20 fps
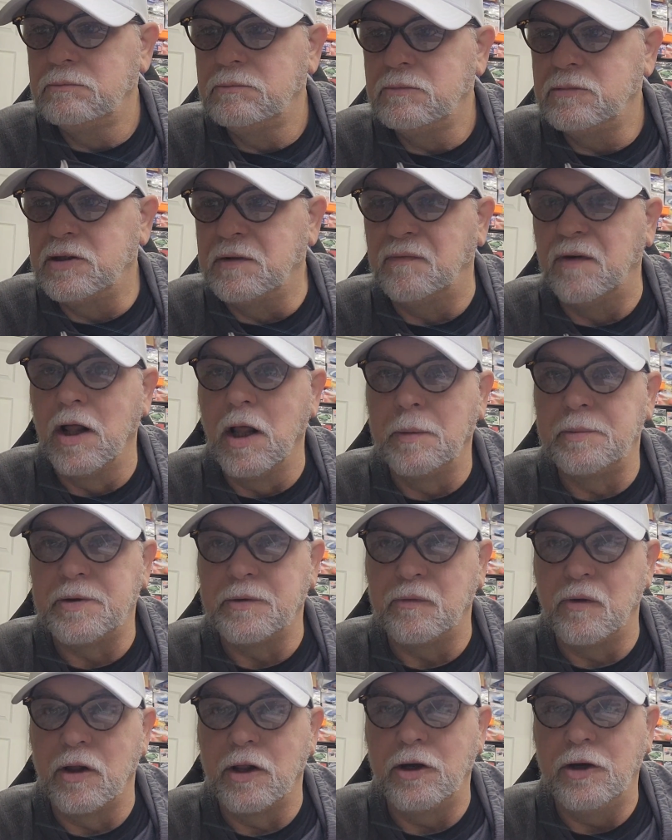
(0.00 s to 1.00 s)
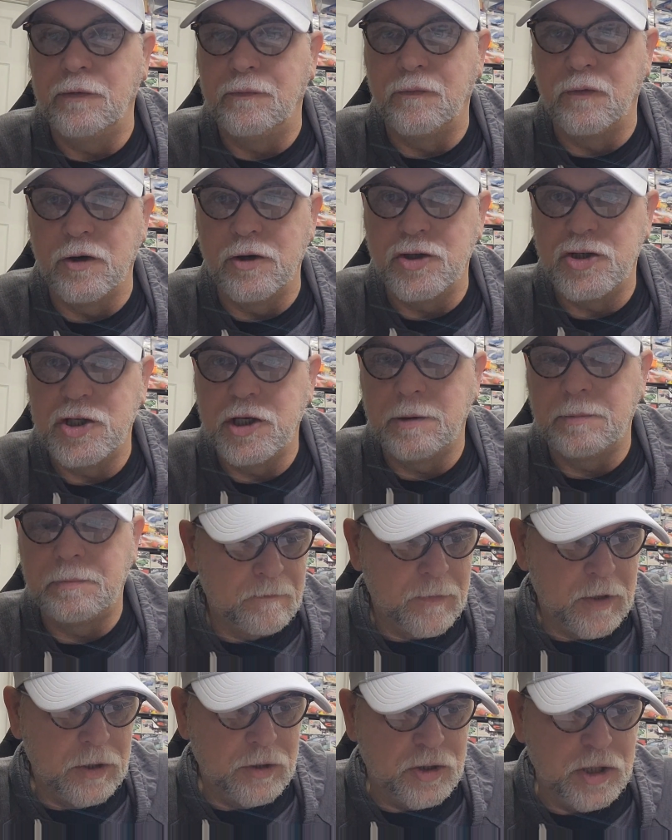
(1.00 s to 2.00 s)
developed a really good friendship.
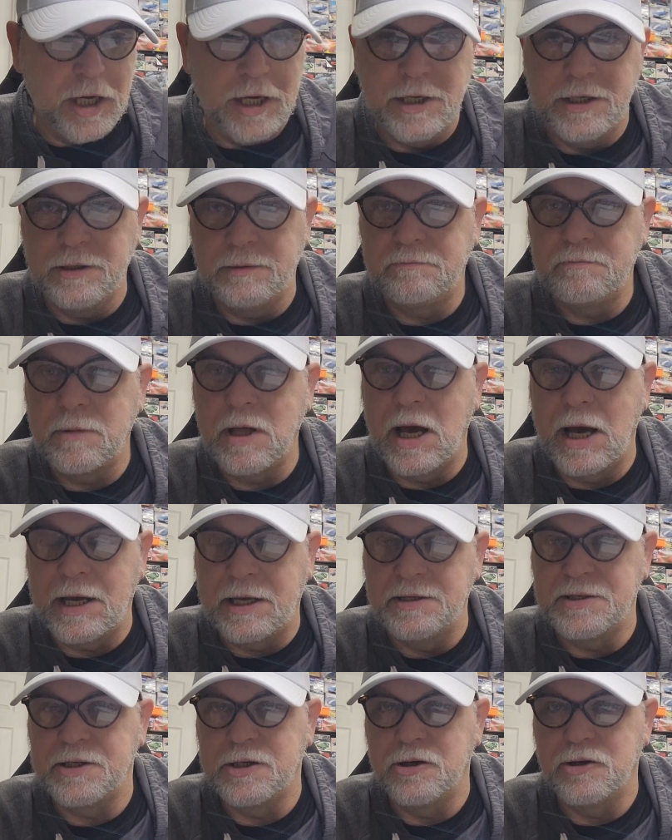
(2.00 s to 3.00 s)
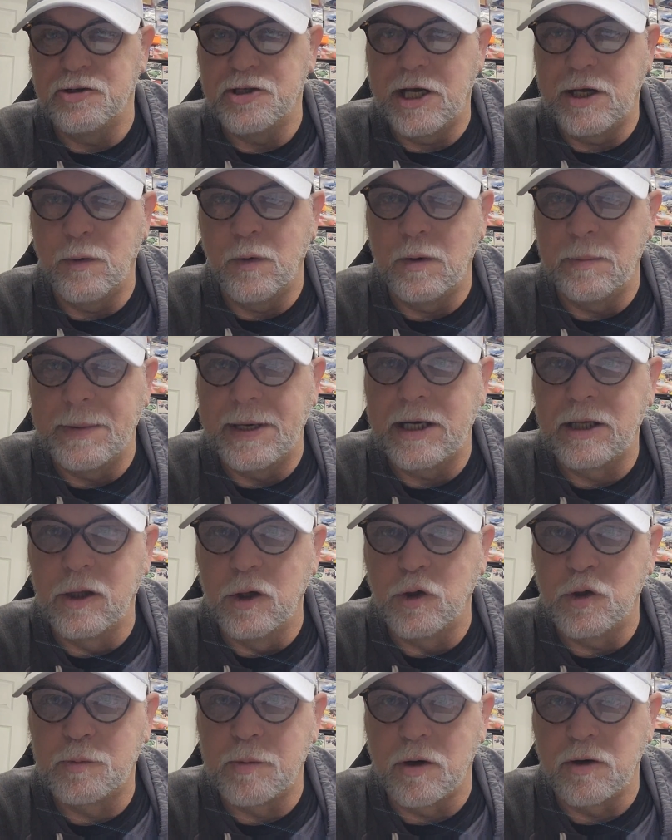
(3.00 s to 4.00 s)
Jay, I consider Jay one of my
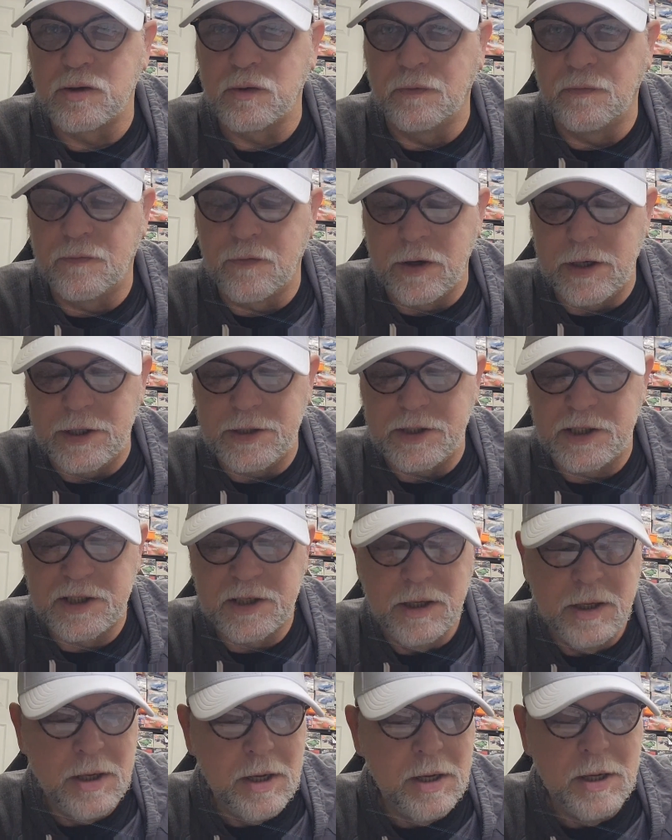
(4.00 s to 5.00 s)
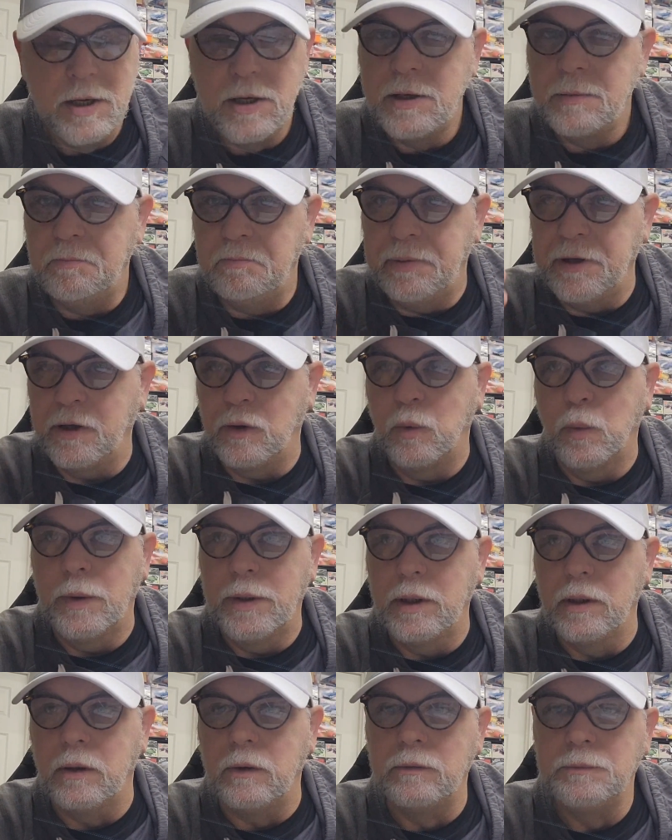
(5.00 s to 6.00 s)
close personal friends. Big
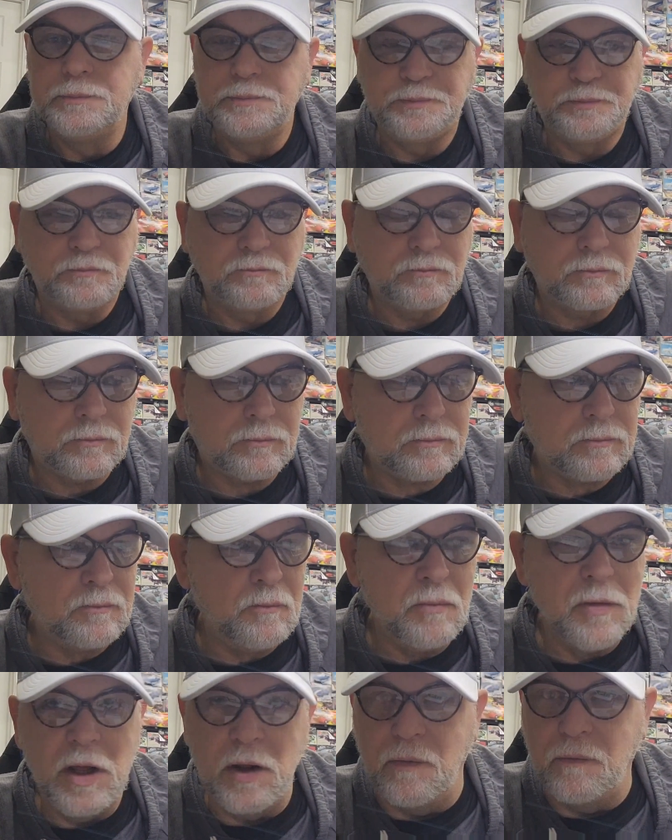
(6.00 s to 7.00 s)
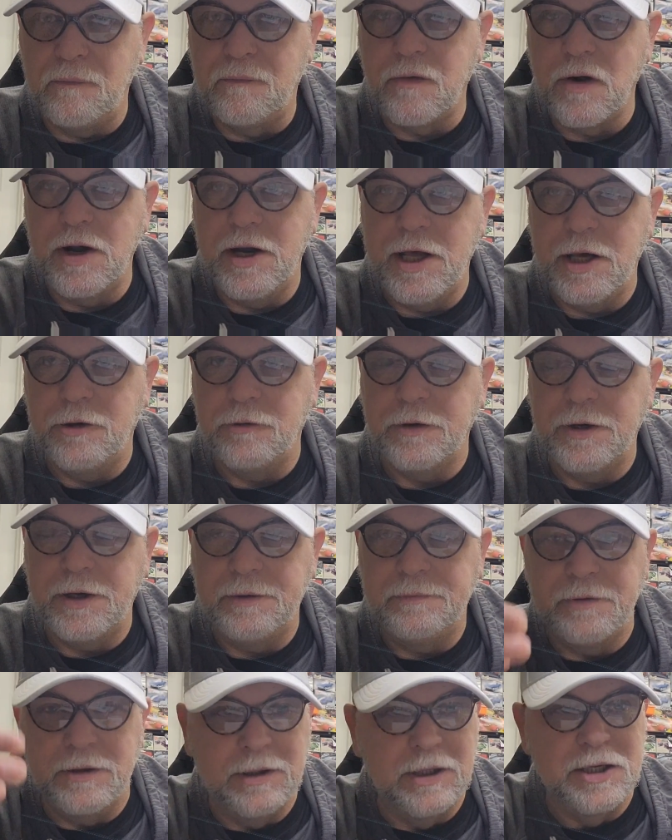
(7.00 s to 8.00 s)
Will, Fred Henry,
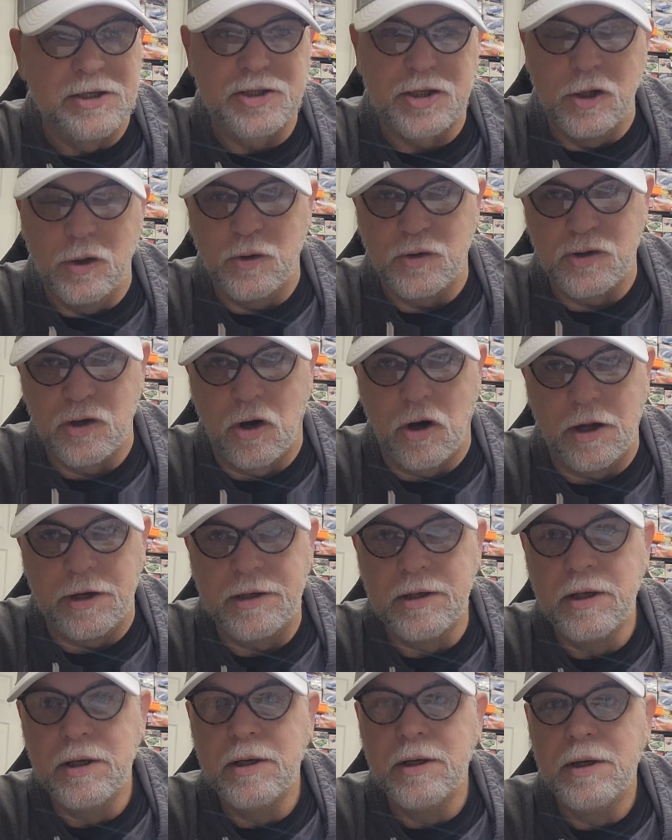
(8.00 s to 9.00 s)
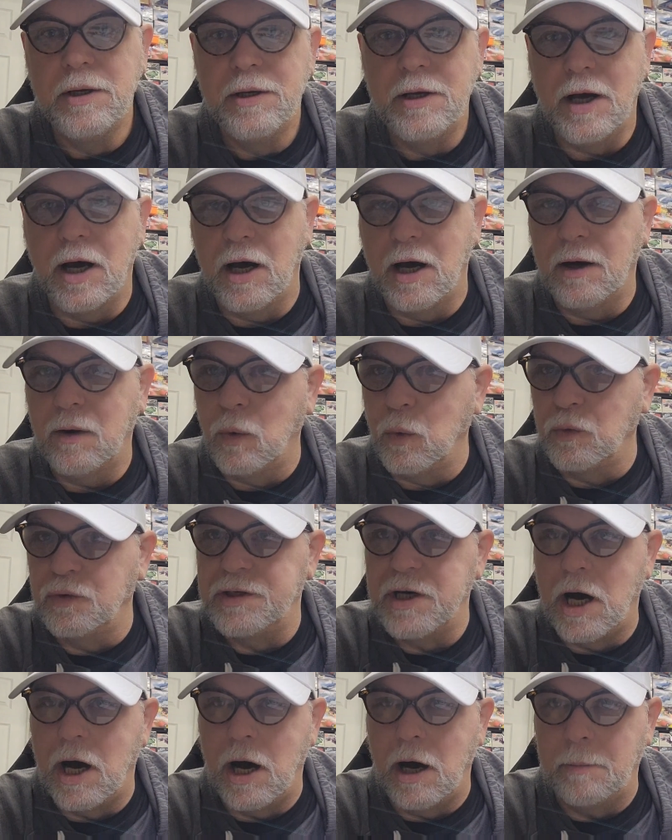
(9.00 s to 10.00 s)
the list goes on. Old
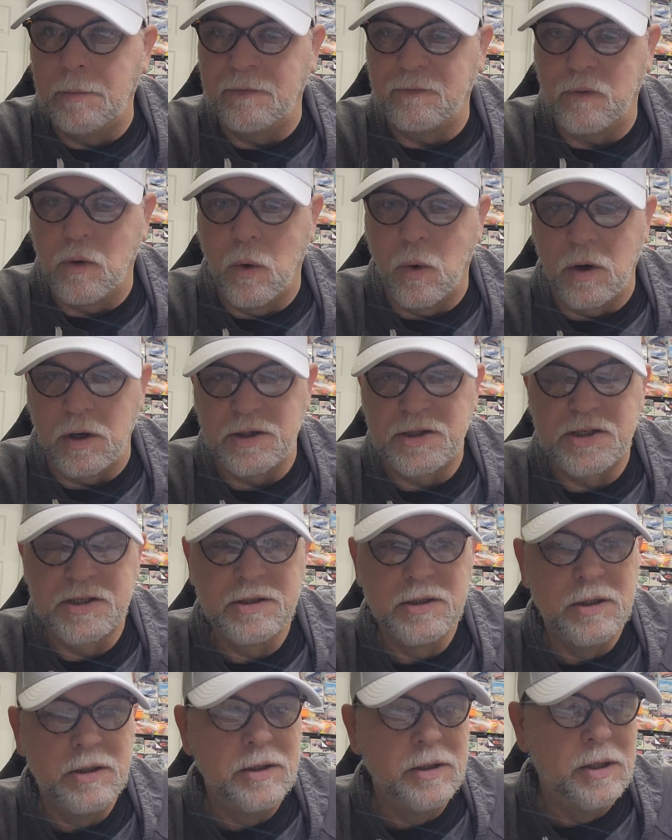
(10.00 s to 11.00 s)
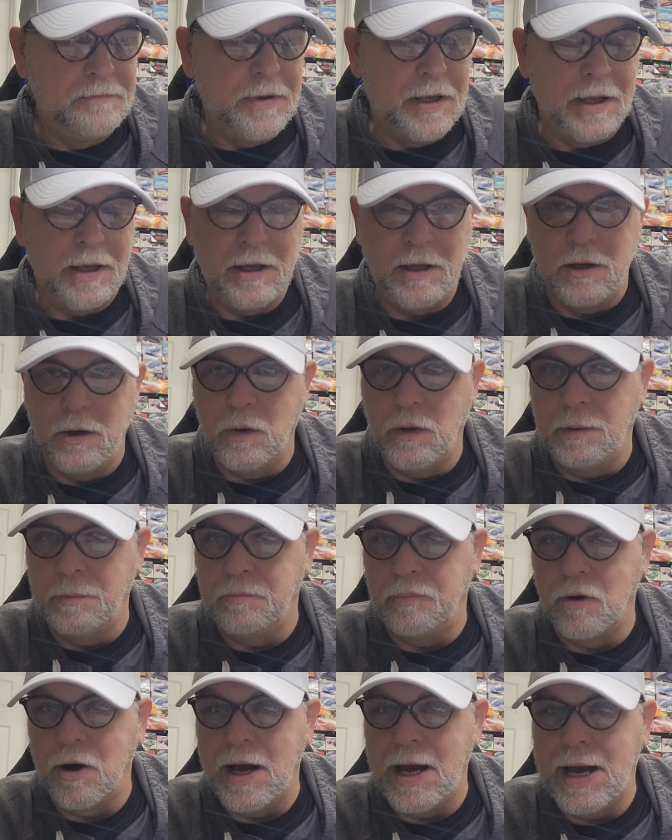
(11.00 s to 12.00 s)
Tom, of course, and
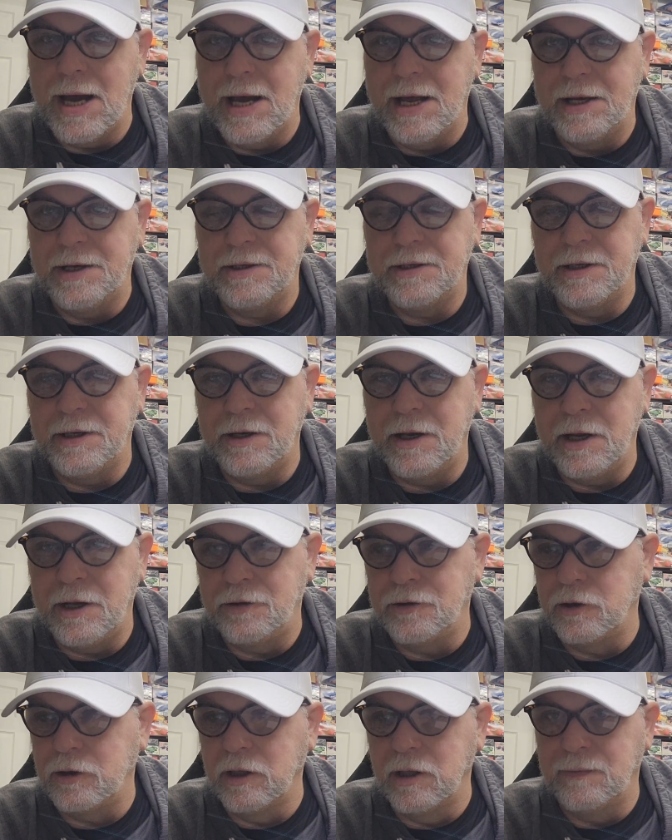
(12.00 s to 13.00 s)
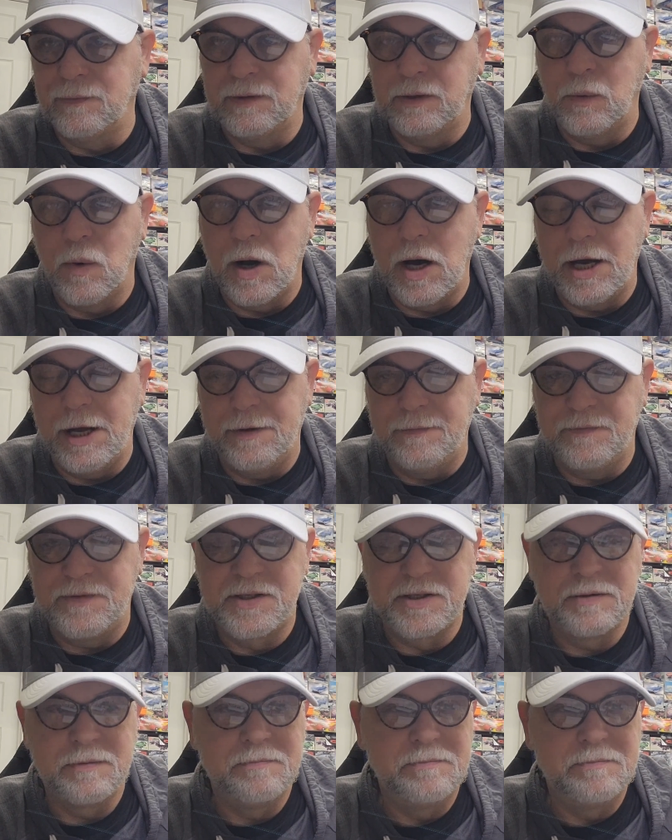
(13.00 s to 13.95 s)
Brad, and their lovely wives,